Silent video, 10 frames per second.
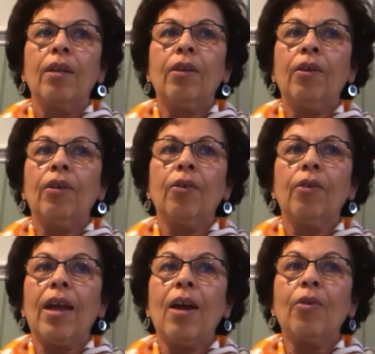
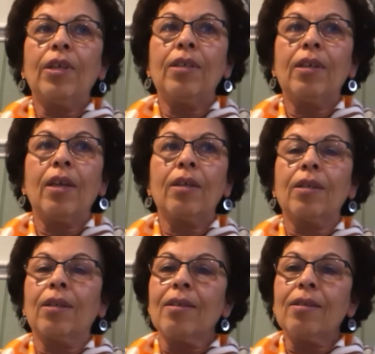now he
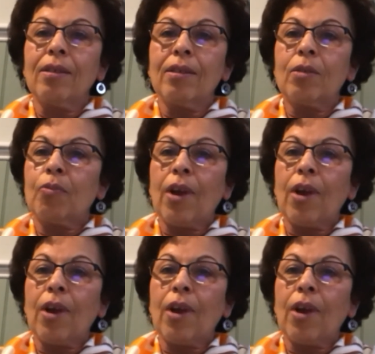takes lessons,